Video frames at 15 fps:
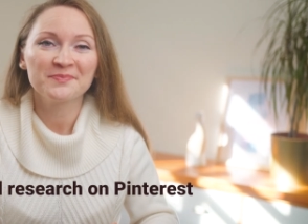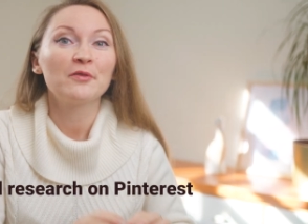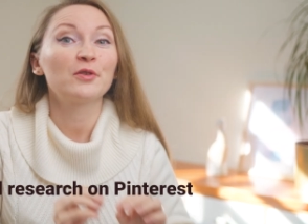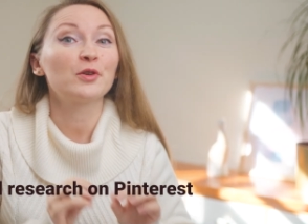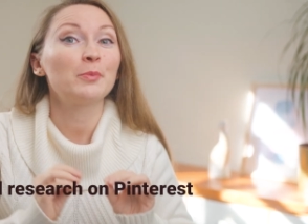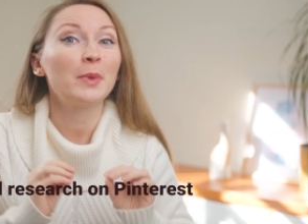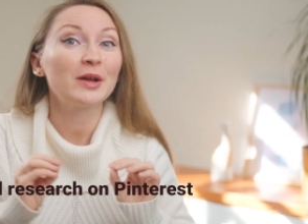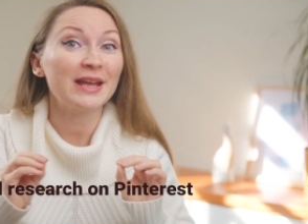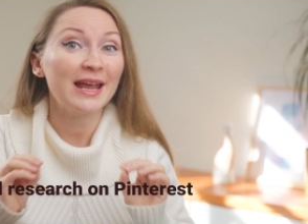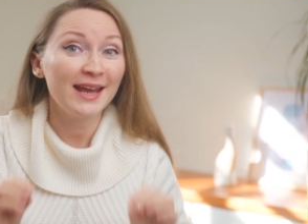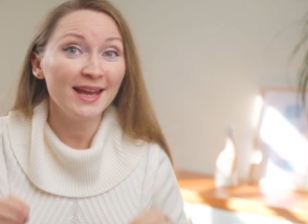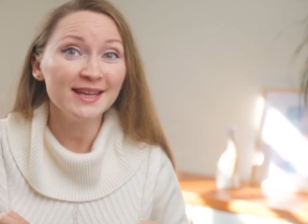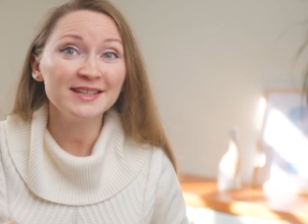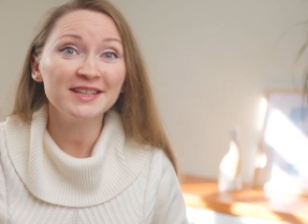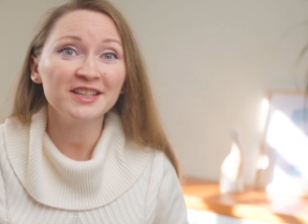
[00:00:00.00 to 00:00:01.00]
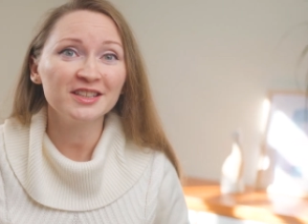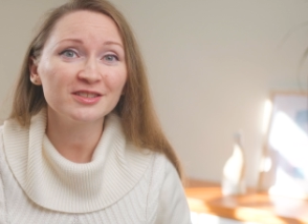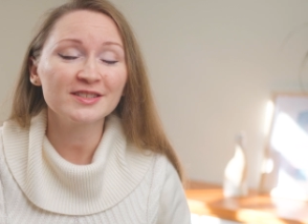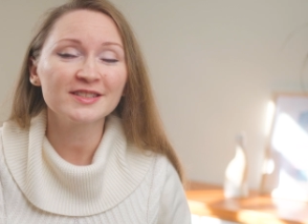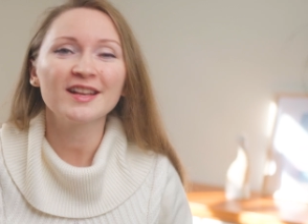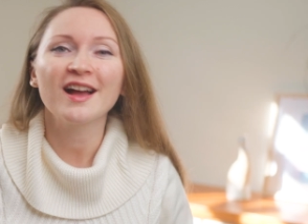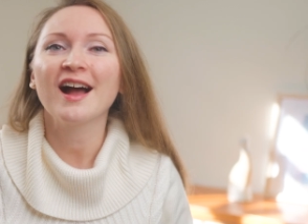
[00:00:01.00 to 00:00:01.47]
For about 8
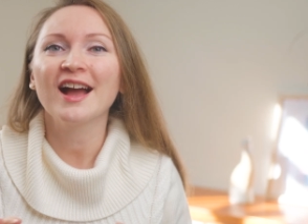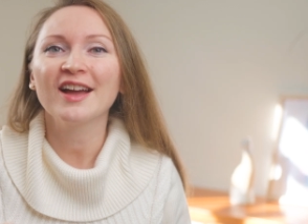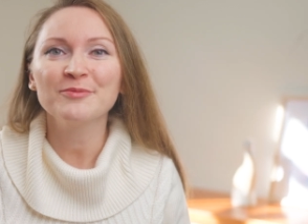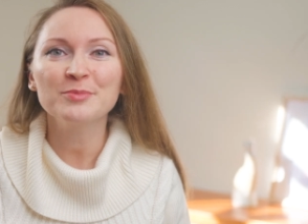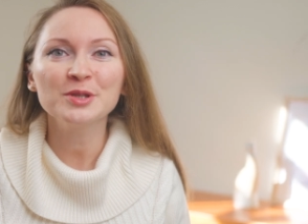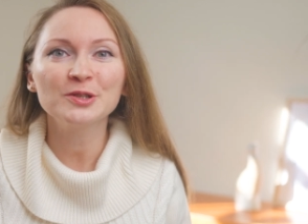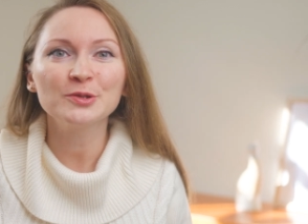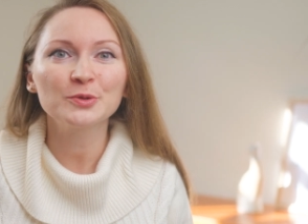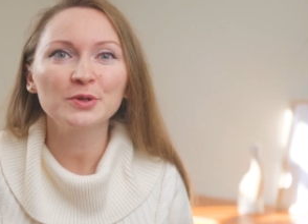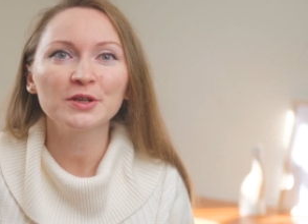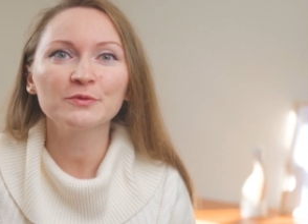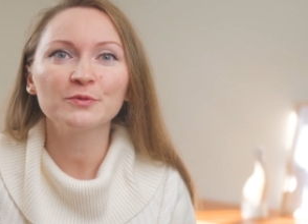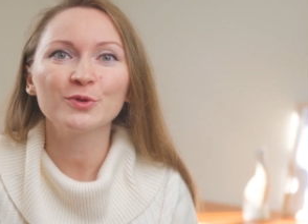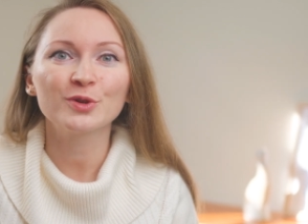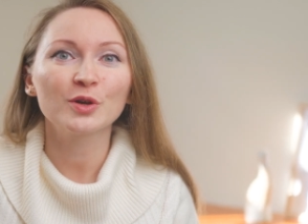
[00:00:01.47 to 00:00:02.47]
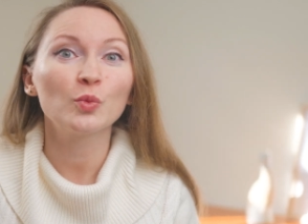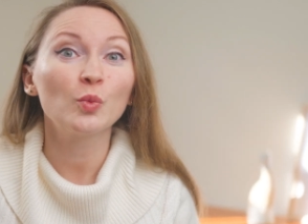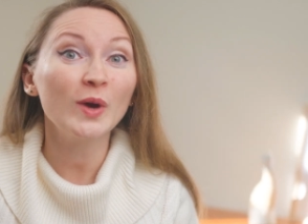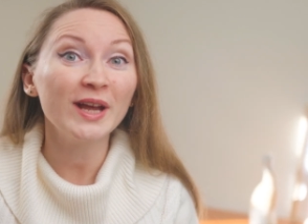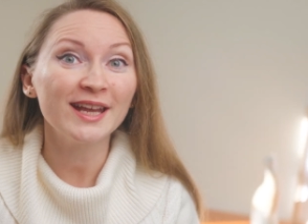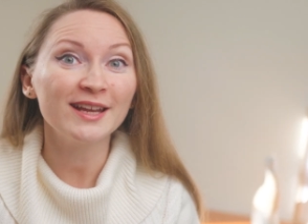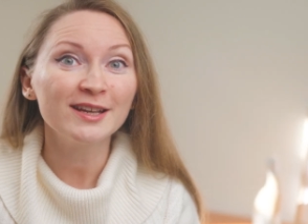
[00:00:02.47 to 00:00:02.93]
years, I've been looking for a
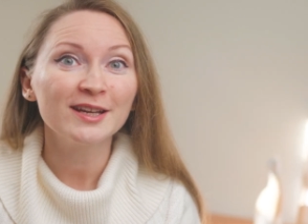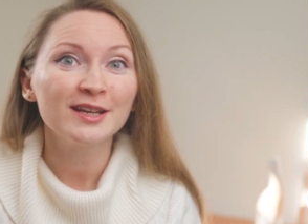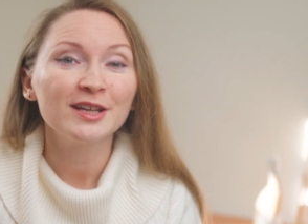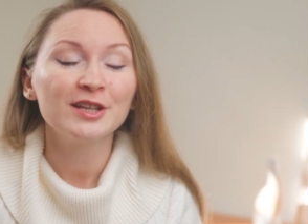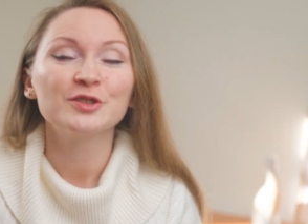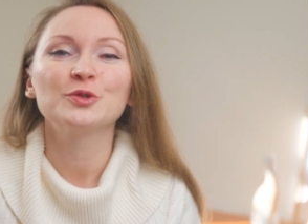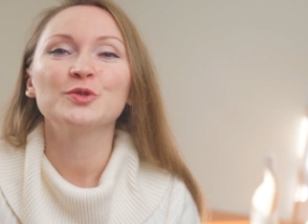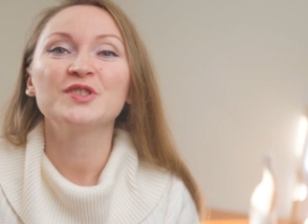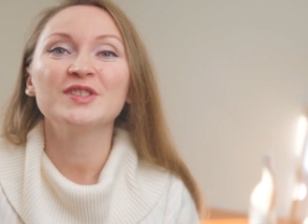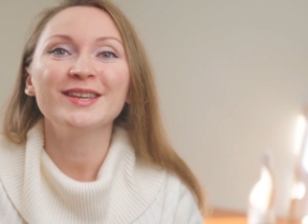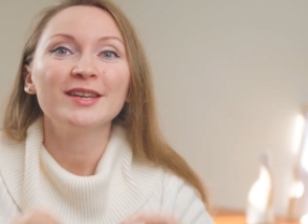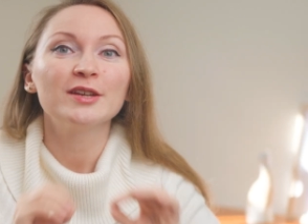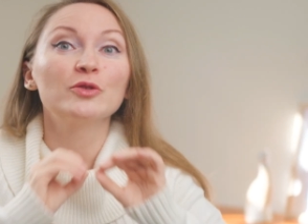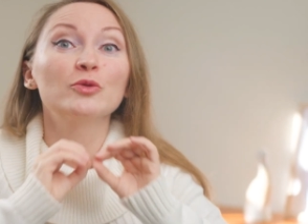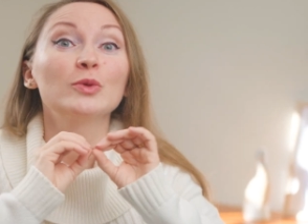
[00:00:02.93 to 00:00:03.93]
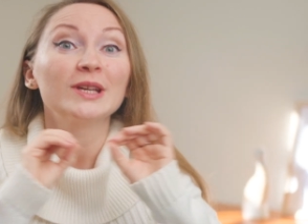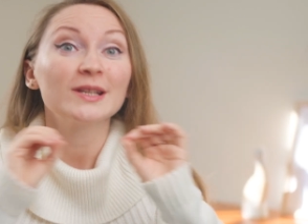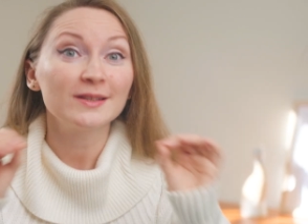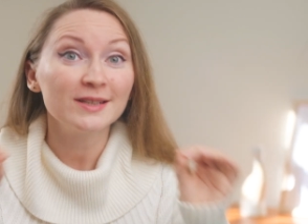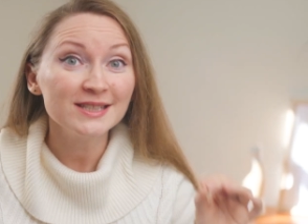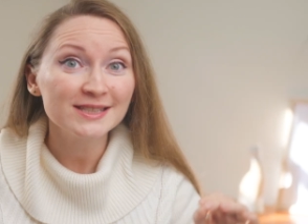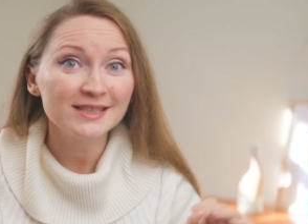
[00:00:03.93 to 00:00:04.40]
way to see
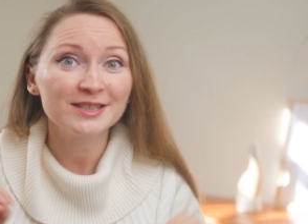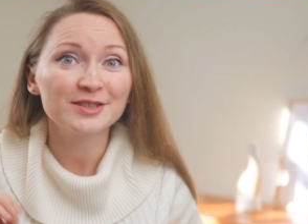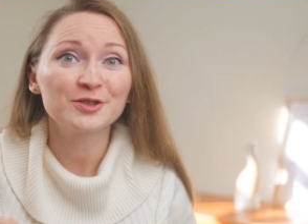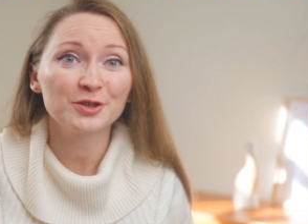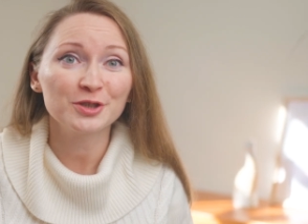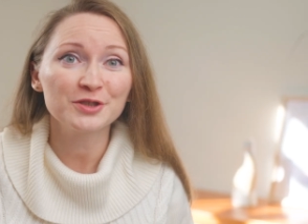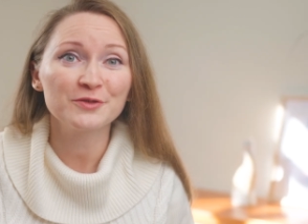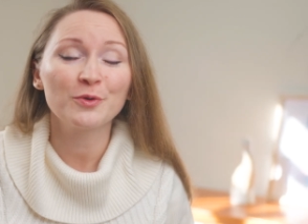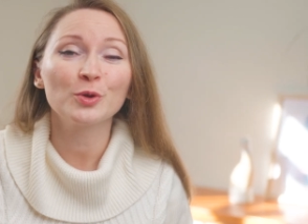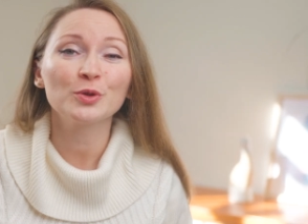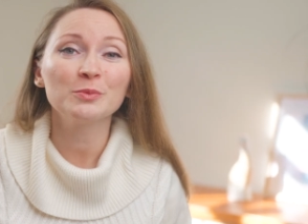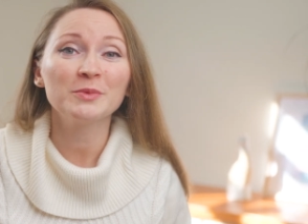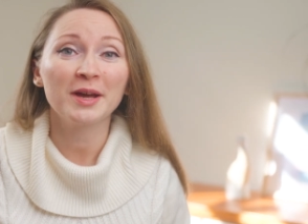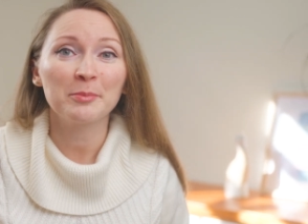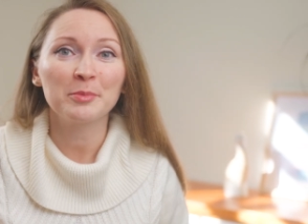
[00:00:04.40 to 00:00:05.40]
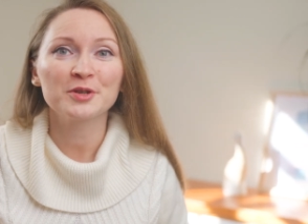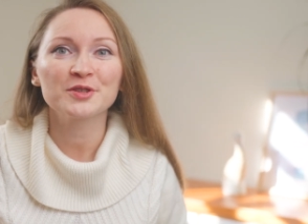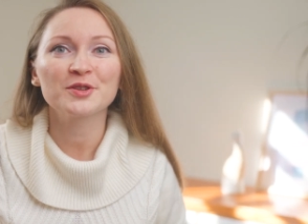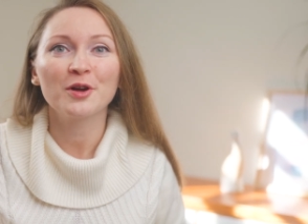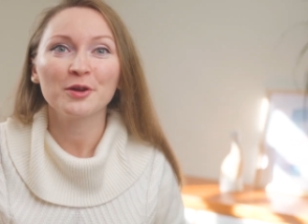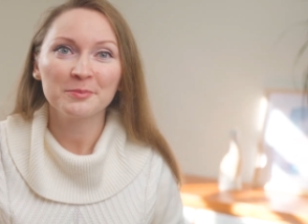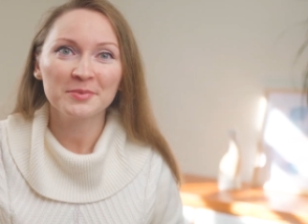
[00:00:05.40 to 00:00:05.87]
realistic search volume
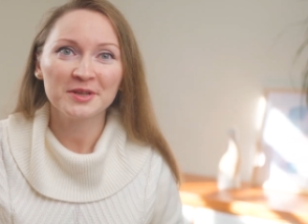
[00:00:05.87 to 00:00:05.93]
numbers on